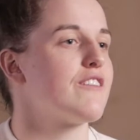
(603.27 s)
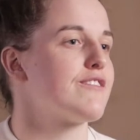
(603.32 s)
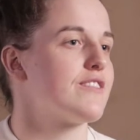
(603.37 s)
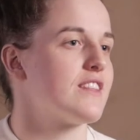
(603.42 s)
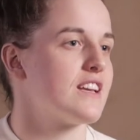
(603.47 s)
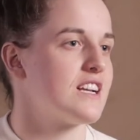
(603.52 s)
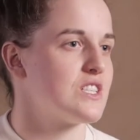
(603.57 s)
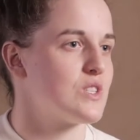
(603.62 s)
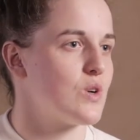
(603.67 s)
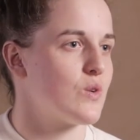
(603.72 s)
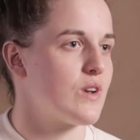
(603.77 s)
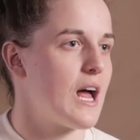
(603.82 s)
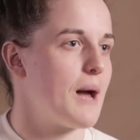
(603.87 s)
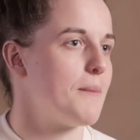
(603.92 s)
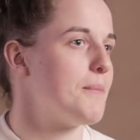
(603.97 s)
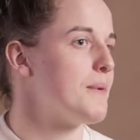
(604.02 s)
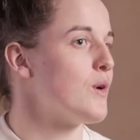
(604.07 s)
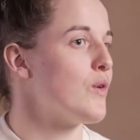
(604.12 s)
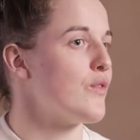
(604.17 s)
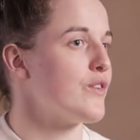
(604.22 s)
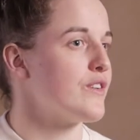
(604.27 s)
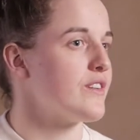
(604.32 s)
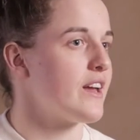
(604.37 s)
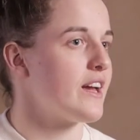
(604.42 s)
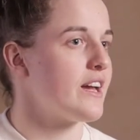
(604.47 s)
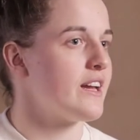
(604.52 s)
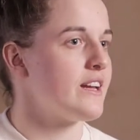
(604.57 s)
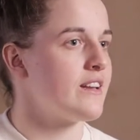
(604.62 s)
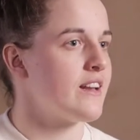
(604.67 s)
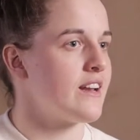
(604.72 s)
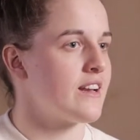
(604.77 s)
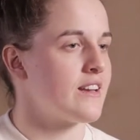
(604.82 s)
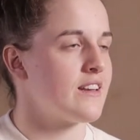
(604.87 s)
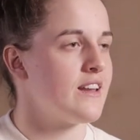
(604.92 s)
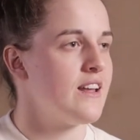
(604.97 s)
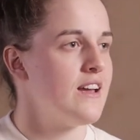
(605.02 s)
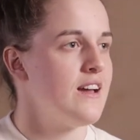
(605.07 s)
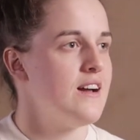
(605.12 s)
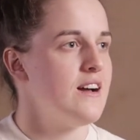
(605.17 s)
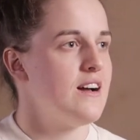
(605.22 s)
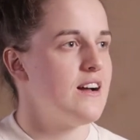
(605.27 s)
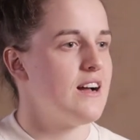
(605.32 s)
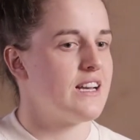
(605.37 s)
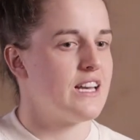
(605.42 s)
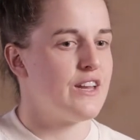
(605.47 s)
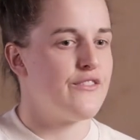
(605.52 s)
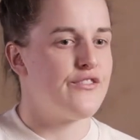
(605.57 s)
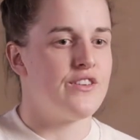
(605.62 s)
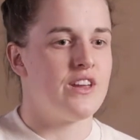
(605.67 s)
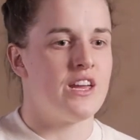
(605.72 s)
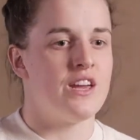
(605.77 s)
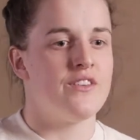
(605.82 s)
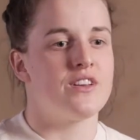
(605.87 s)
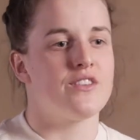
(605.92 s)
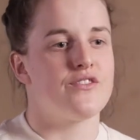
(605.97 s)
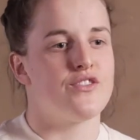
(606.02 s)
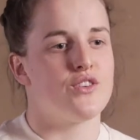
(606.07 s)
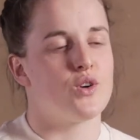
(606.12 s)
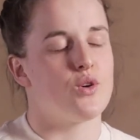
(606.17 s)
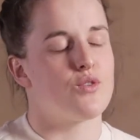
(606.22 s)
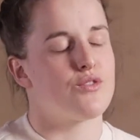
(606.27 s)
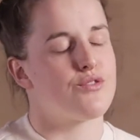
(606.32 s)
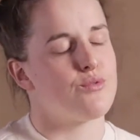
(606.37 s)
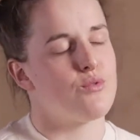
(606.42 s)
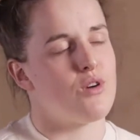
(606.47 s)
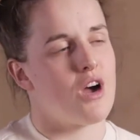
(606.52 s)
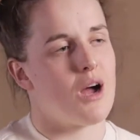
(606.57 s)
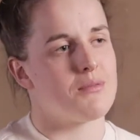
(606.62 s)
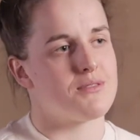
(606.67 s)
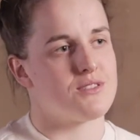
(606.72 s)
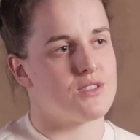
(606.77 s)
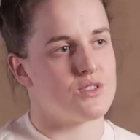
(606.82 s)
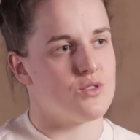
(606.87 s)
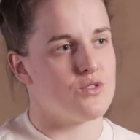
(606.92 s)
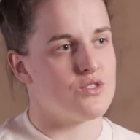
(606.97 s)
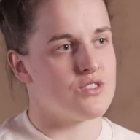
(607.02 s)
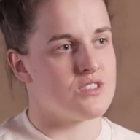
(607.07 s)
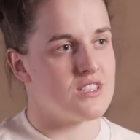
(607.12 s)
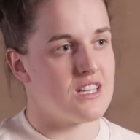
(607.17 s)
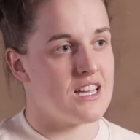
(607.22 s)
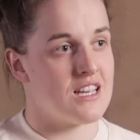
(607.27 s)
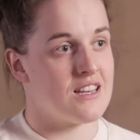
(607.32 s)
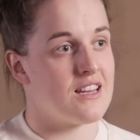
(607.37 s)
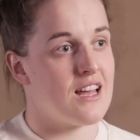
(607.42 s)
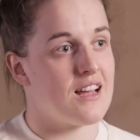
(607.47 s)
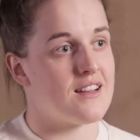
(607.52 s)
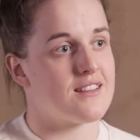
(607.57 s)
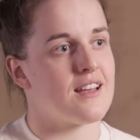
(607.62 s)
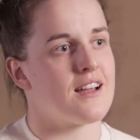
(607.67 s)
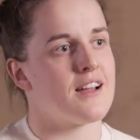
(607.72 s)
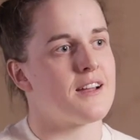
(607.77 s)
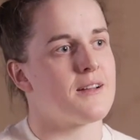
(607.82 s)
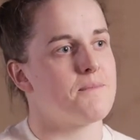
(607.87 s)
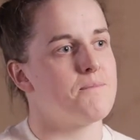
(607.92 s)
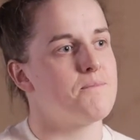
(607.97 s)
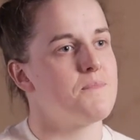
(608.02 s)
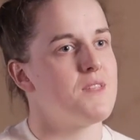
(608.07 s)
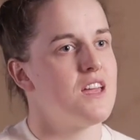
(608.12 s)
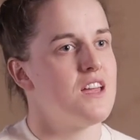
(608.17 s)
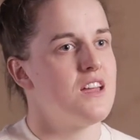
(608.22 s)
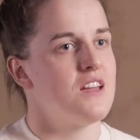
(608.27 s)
if things don't happen overnight, and and if even if you go through obstacles in that time,